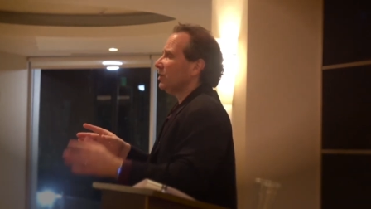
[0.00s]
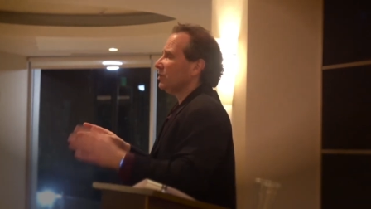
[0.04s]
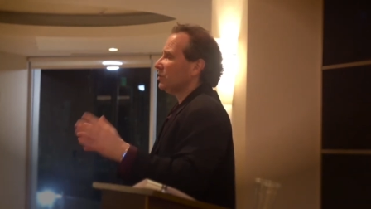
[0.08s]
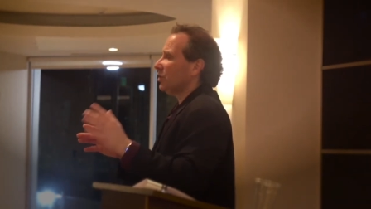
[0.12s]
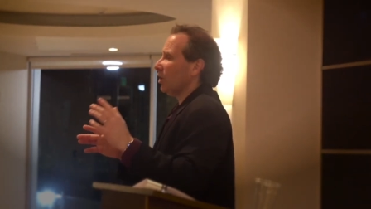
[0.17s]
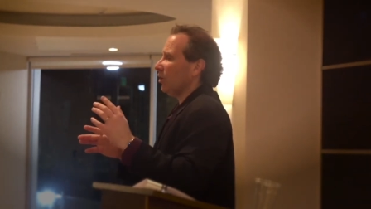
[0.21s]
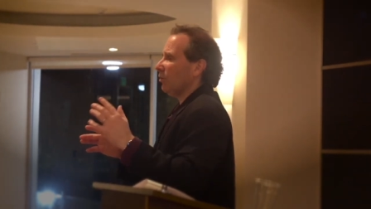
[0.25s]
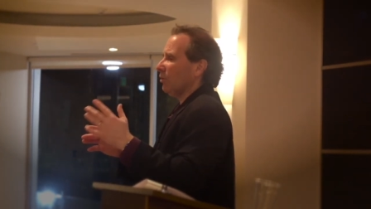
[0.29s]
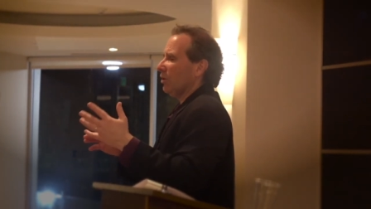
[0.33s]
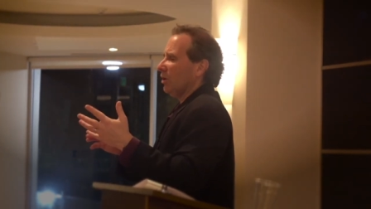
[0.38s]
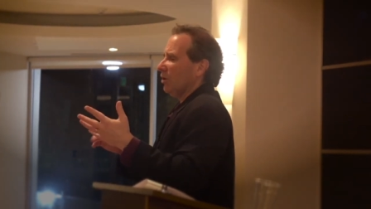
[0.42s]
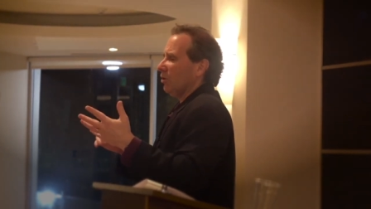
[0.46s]

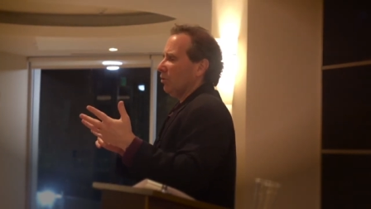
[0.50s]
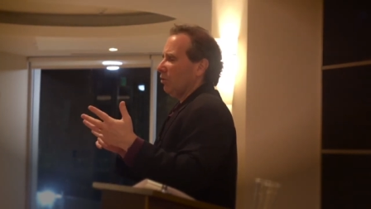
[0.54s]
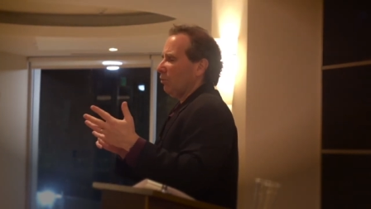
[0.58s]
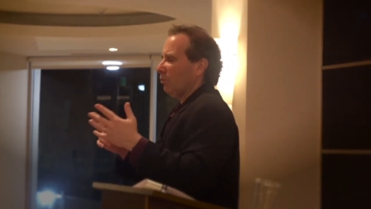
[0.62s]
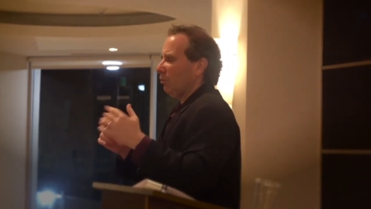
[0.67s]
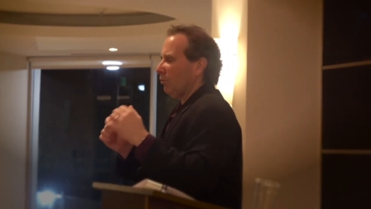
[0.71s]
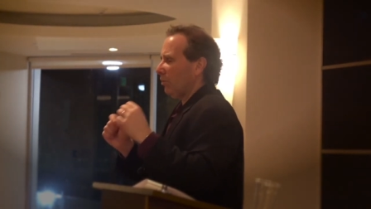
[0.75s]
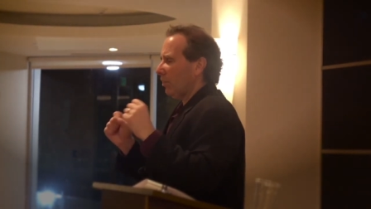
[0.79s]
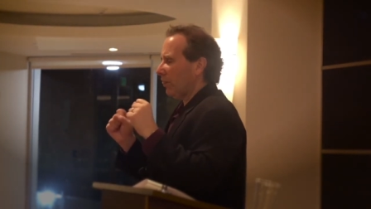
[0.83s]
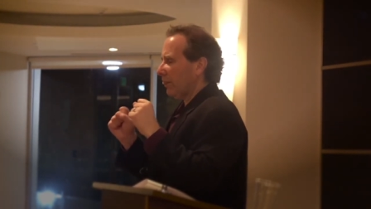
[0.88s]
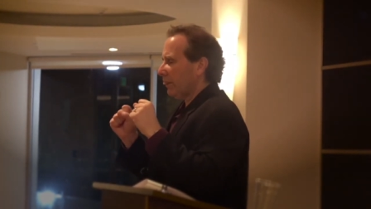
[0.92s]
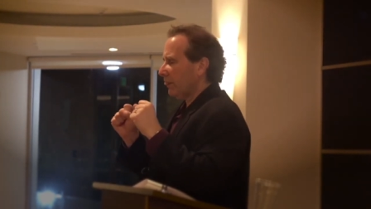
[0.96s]
So
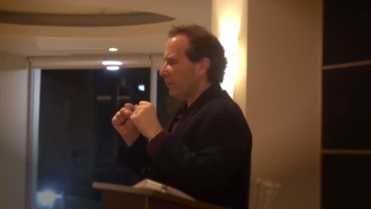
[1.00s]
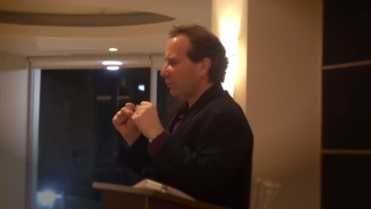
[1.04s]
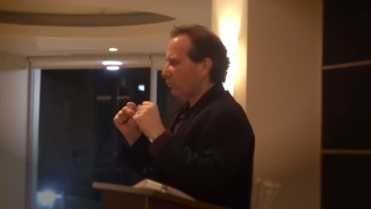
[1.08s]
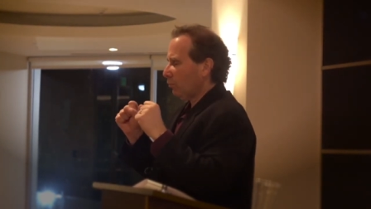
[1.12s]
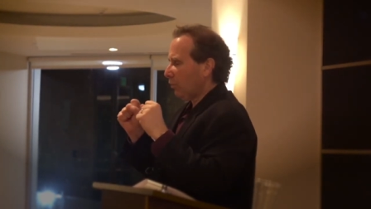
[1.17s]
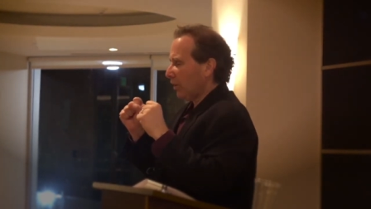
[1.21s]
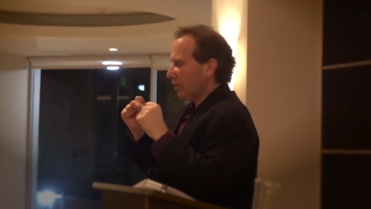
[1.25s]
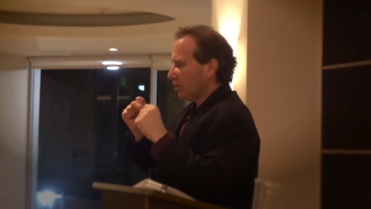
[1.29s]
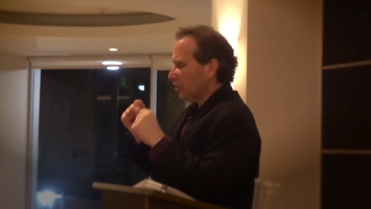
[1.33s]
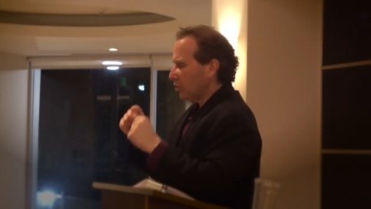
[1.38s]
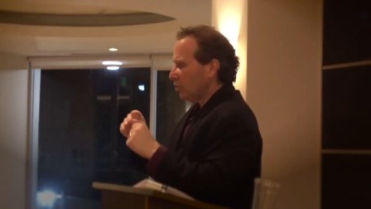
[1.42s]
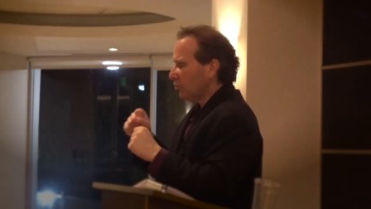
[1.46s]

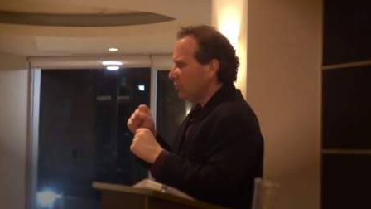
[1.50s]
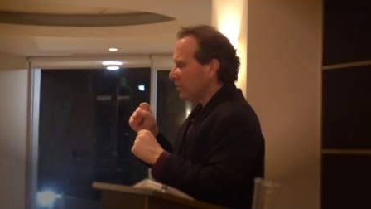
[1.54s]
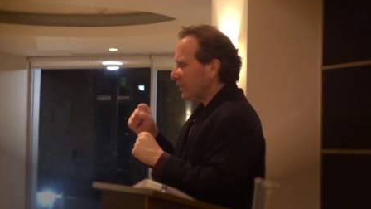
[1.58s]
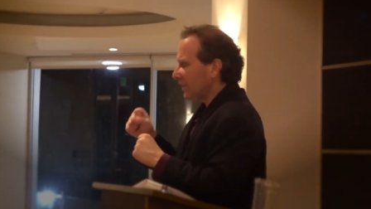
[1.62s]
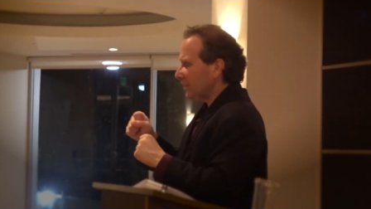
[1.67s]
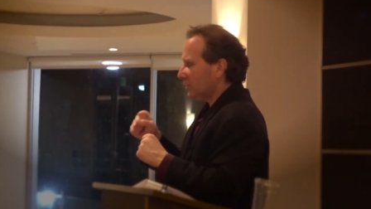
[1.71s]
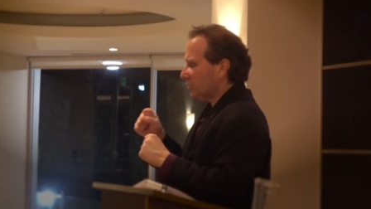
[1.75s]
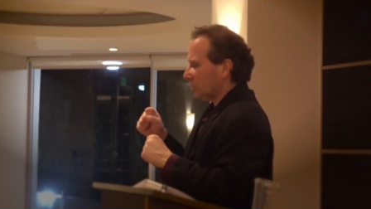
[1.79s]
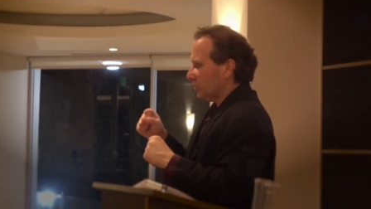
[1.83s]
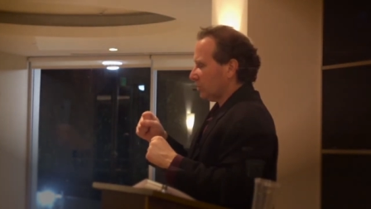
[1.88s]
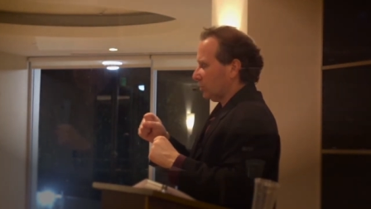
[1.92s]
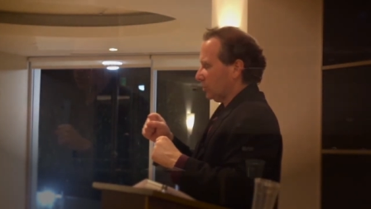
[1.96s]
what you
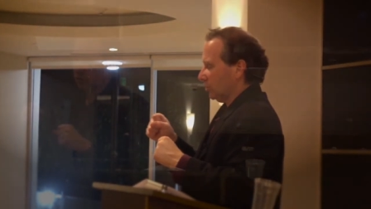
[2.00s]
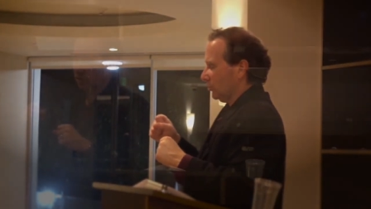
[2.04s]
need to